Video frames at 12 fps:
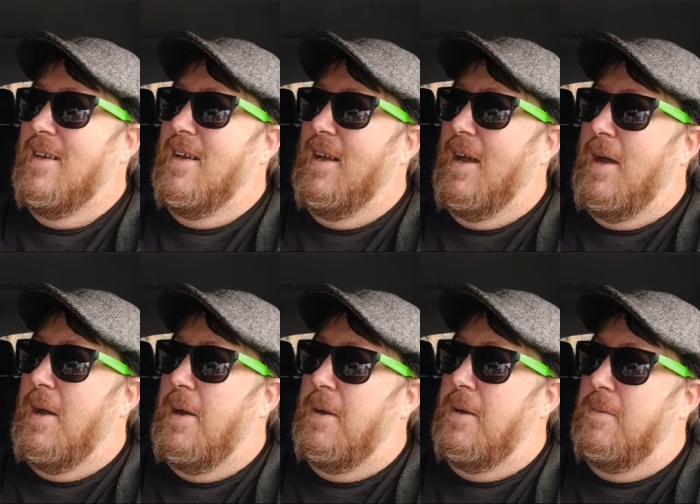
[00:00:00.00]

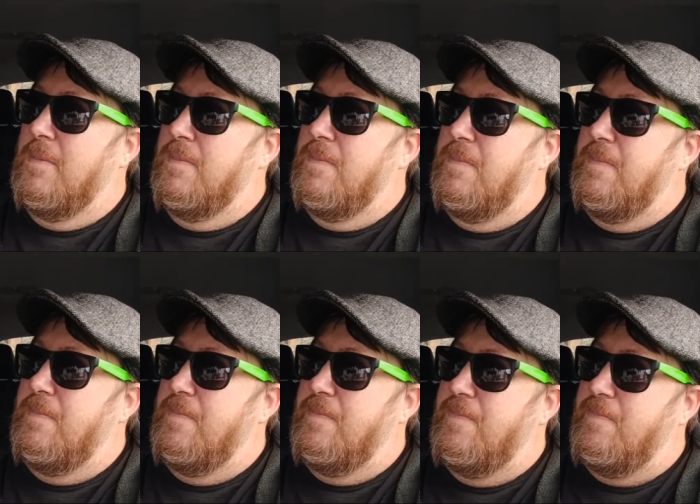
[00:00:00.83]
Um,
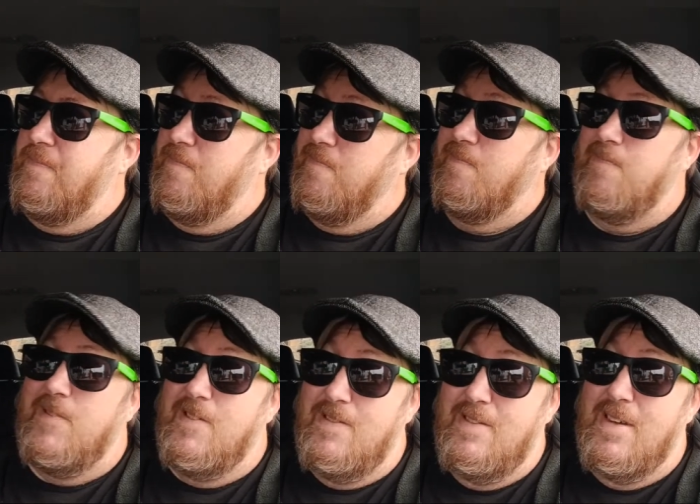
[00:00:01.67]

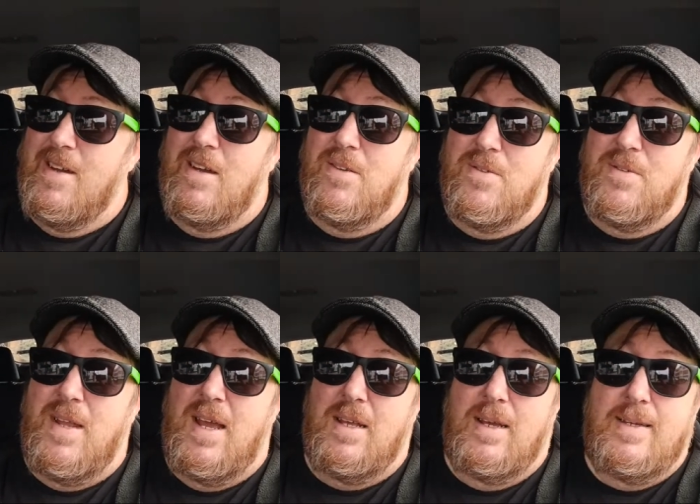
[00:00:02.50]
yeah. Other than
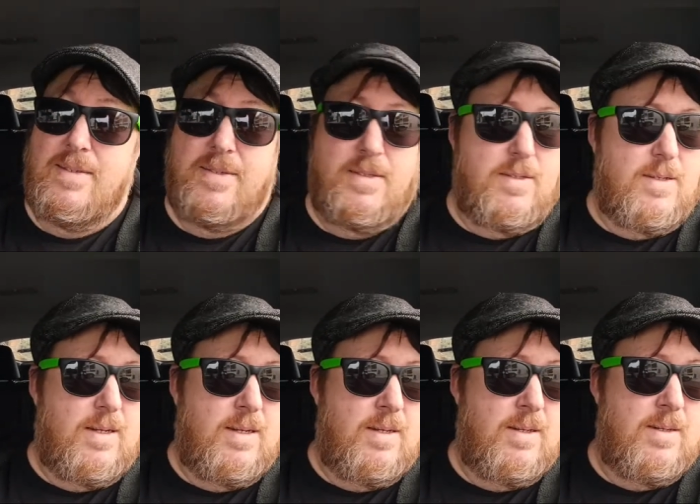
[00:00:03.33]
that, guys,
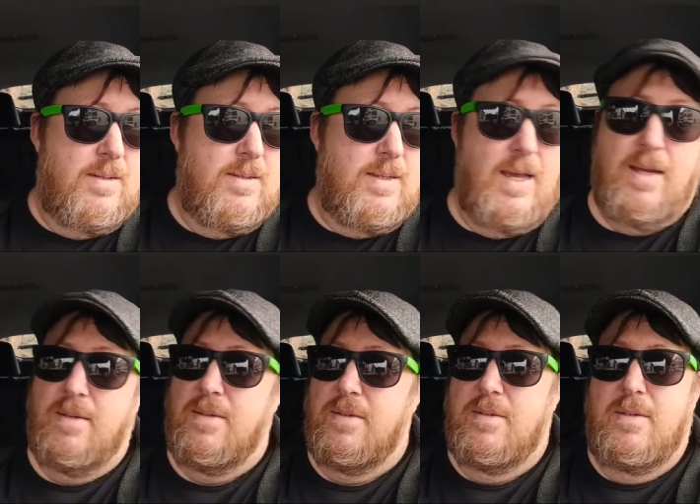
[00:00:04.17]
uh, yeah.
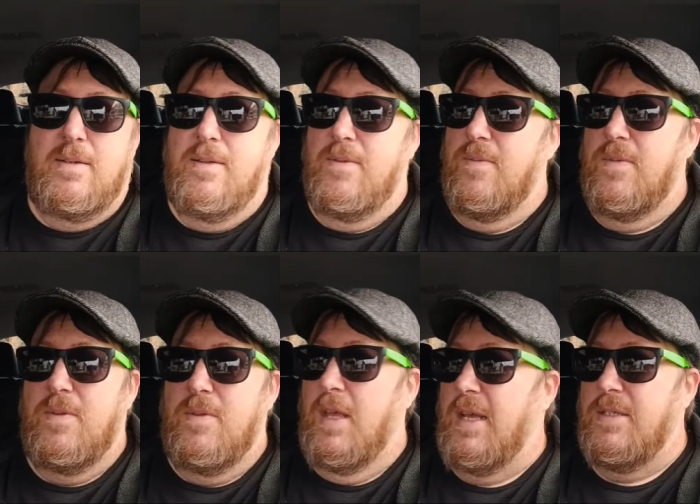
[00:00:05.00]

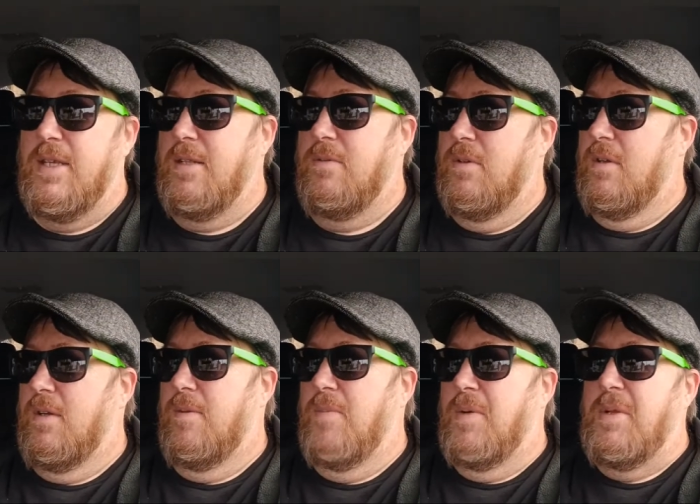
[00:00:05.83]
Like I said,
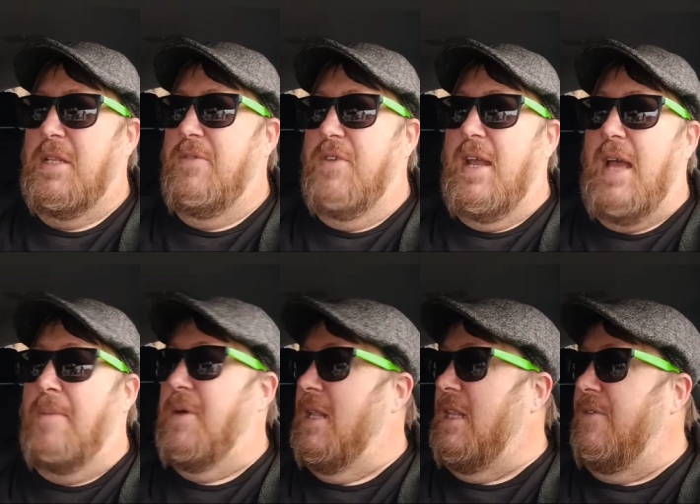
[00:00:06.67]
I'm gonna leave it. At, I'm
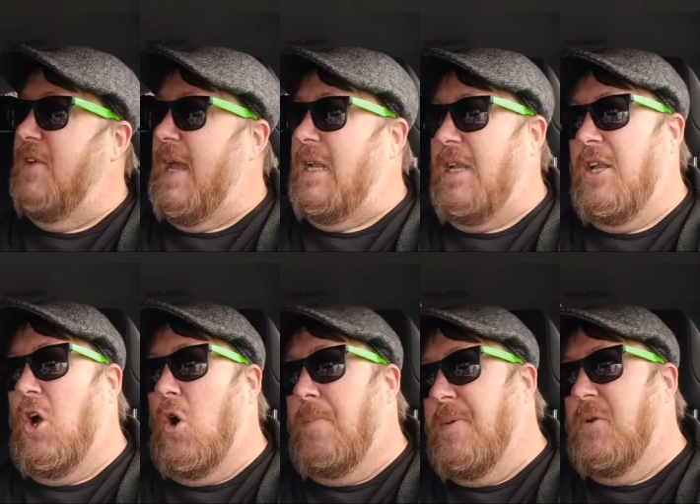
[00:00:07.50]
gonna leave it at an
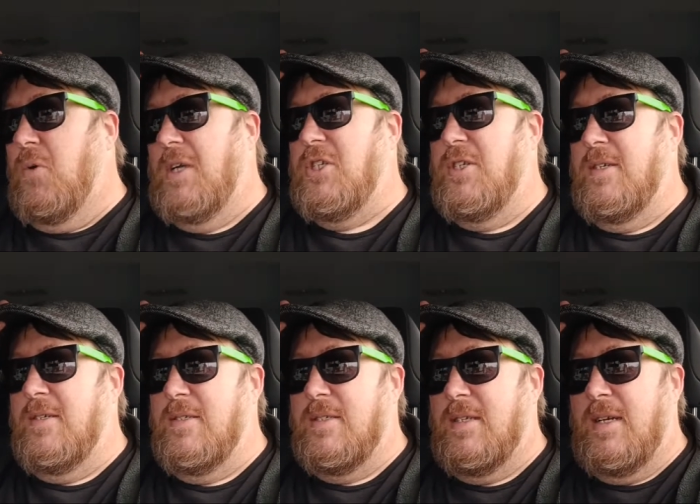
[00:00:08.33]
open question
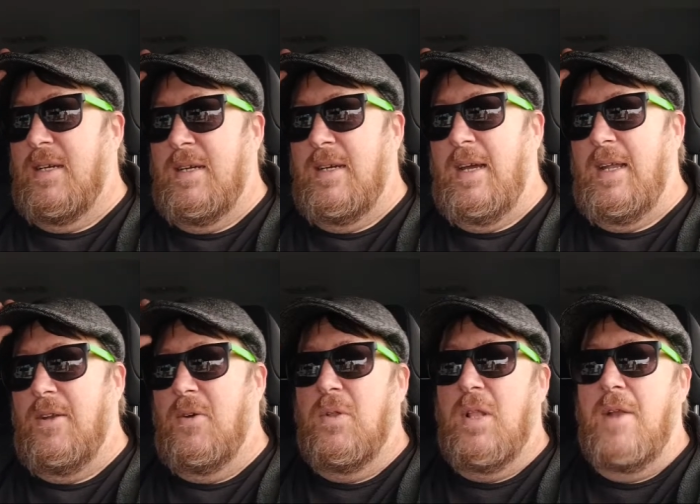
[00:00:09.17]
because uh, I
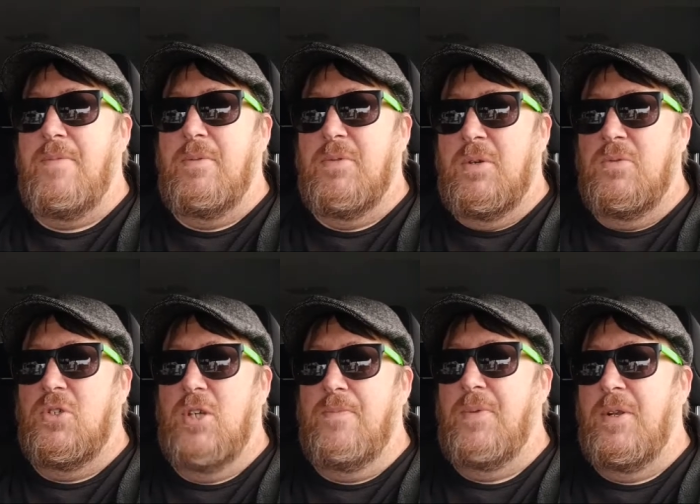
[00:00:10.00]
know a lot of people don't
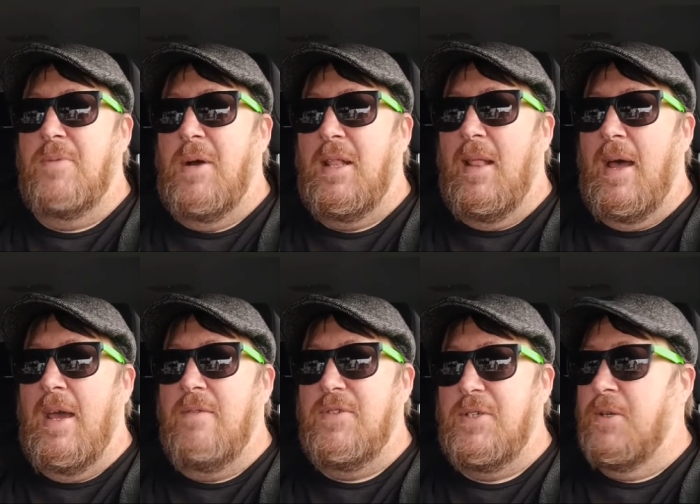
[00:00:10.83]
jump into my
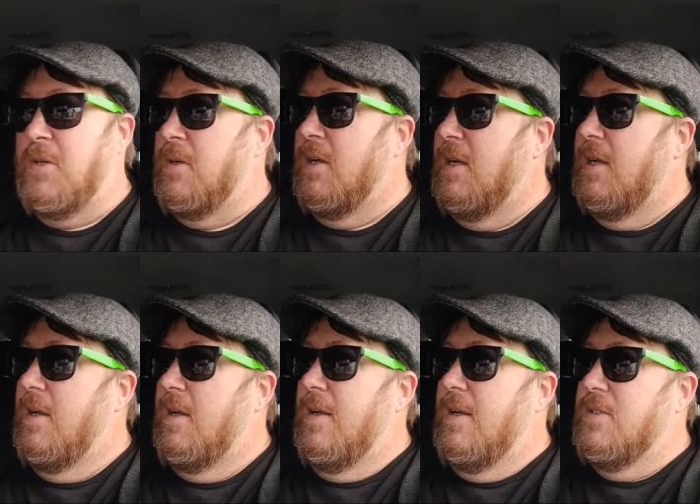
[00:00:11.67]
lives here.
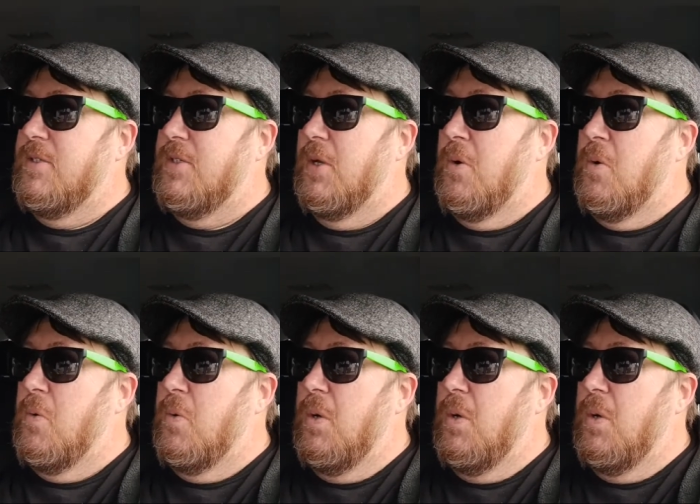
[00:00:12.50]
So,